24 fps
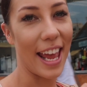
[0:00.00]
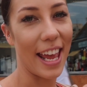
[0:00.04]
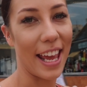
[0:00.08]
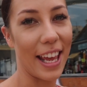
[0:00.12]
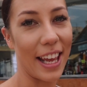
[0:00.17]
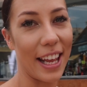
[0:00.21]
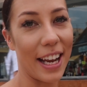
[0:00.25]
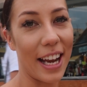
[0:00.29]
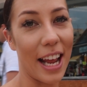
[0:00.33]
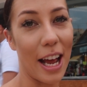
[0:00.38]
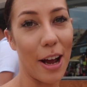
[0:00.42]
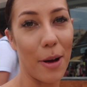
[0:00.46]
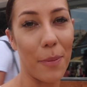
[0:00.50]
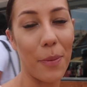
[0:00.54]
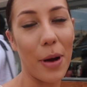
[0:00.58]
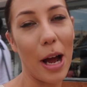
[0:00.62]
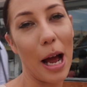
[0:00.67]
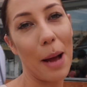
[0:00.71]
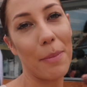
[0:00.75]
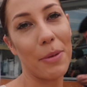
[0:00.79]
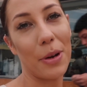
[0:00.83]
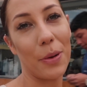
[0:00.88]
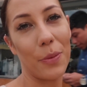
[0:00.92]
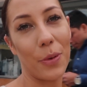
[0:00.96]
and our
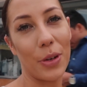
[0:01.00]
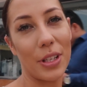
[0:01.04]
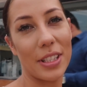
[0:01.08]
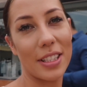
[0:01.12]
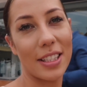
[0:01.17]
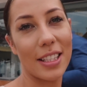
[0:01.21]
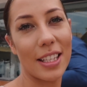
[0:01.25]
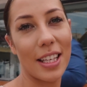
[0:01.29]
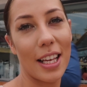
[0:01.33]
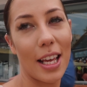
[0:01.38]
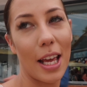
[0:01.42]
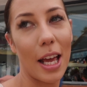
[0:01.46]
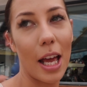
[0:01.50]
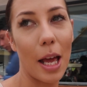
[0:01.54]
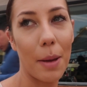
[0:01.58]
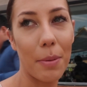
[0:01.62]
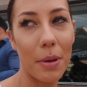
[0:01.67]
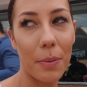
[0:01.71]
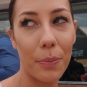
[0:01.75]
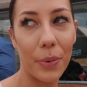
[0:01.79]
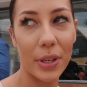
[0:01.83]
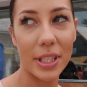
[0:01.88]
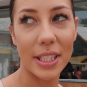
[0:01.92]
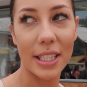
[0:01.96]
apartment was a
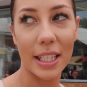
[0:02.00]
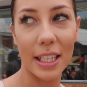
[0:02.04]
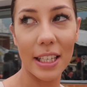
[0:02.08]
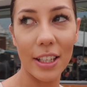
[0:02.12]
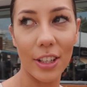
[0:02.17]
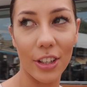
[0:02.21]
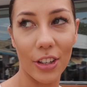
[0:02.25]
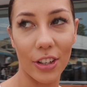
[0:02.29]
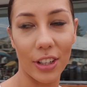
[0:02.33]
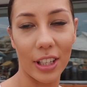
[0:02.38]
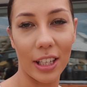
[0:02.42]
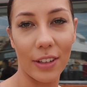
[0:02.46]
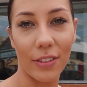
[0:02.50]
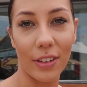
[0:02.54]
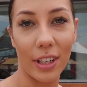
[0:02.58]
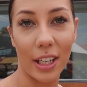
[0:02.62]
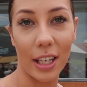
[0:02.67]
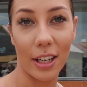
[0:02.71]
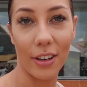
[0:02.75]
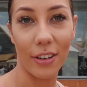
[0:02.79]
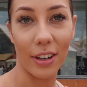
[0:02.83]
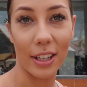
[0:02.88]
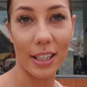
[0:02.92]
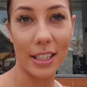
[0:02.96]
bit busy. You couldn't even
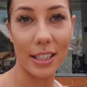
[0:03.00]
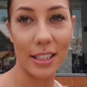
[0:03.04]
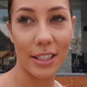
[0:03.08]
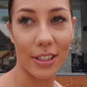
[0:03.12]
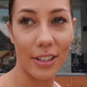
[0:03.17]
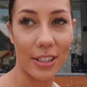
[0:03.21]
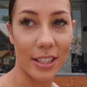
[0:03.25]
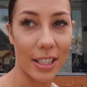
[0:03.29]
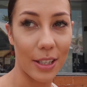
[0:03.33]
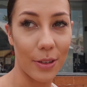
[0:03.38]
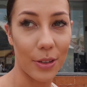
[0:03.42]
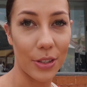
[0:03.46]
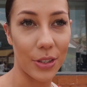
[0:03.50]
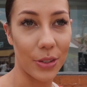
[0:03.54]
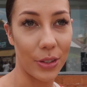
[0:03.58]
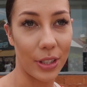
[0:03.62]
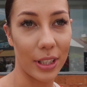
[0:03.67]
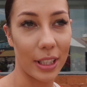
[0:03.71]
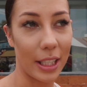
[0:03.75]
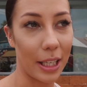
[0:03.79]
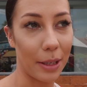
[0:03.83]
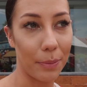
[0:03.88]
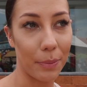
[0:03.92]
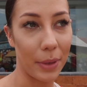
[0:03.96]
hear us because they were
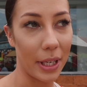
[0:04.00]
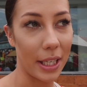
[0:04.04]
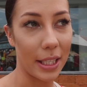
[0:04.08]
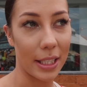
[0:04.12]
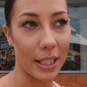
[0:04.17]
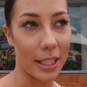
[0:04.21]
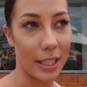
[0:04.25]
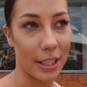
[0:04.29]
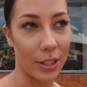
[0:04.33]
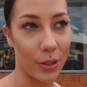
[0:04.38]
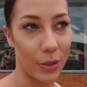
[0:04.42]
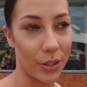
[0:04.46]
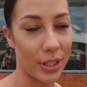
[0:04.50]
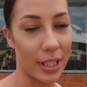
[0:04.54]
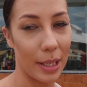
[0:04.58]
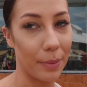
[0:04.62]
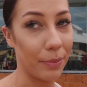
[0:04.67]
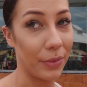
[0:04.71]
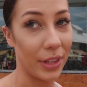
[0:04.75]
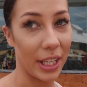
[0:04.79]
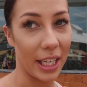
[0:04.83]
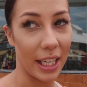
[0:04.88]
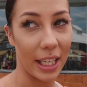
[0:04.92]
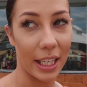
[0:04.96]
doing like maintenance or
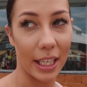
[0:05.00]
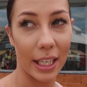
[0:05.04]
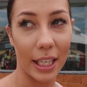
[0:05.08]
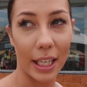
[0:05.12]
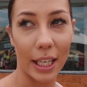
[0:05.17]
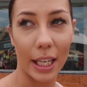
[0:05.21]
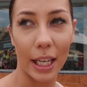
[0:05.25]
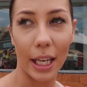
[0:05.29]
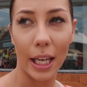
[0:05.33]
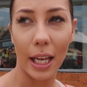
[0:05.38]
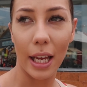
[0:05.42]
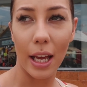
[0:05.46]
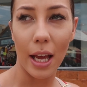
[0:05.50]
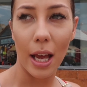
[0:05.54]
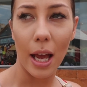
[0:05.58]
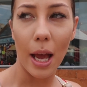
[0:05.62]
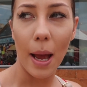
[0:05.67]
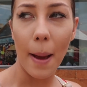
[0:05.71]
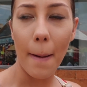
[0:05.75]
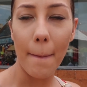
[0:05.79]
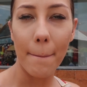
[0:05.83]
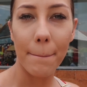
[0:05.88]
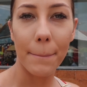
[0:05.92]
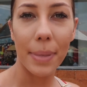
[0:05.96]
something.
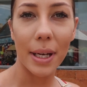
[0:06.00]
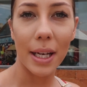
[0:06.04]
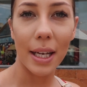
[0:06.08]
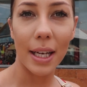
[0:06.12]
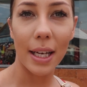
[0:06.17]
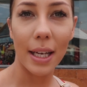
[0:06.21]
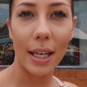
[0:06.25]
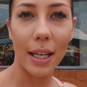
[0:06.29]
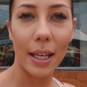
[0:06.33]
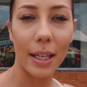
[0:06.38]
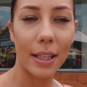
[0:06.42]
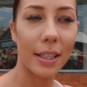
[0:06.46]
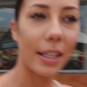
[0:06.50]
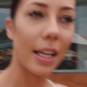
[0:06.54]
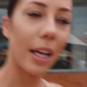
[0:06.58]
But uh,